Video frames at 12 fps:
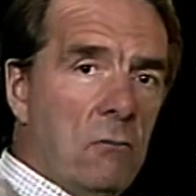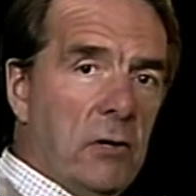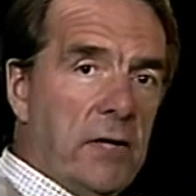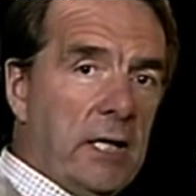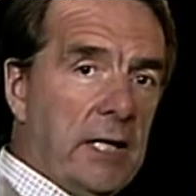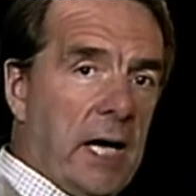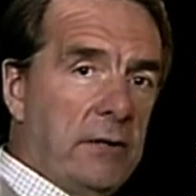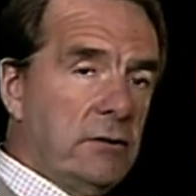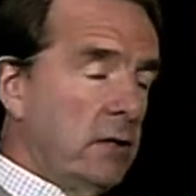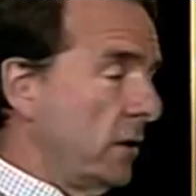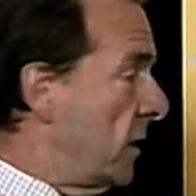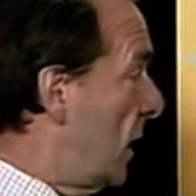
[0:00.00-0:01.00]
when they
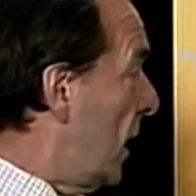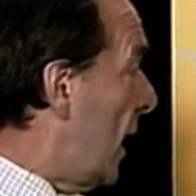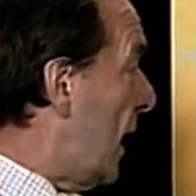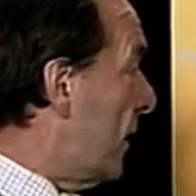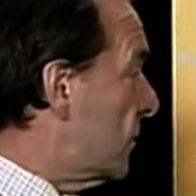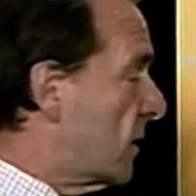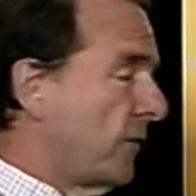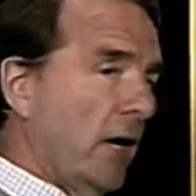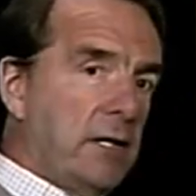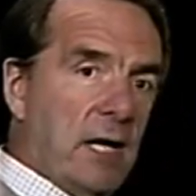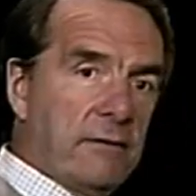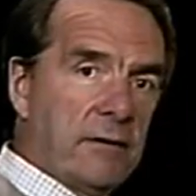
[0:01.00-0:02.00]
landed at Kfar
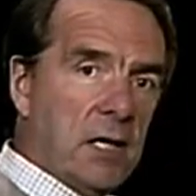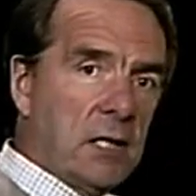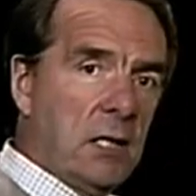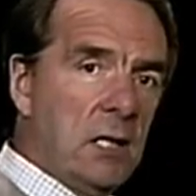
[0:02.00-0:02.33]
Nafak.